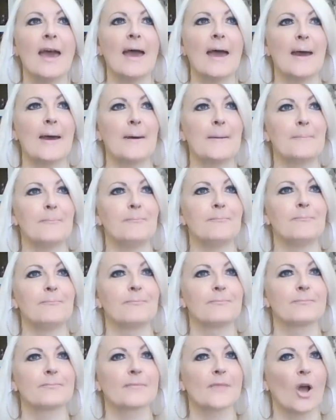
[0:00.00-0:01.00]

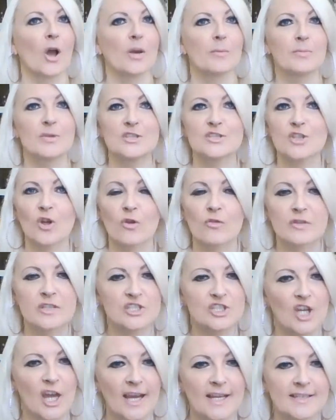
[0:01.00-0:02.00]
Um, I'd be so
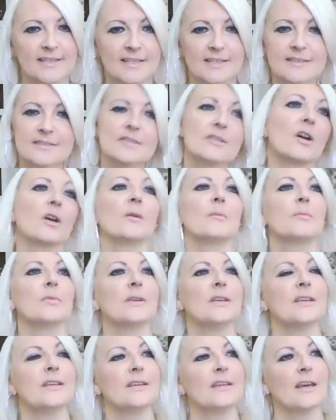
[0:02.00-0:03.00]
rejected. I'd
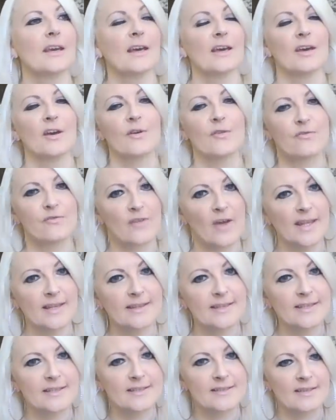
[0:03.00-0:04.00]
be
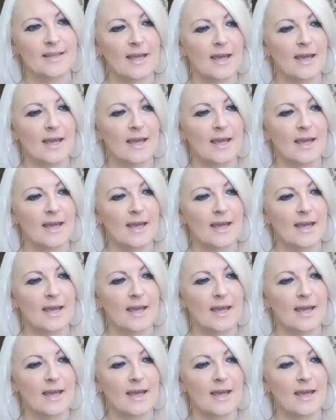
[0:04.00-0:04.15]
offended.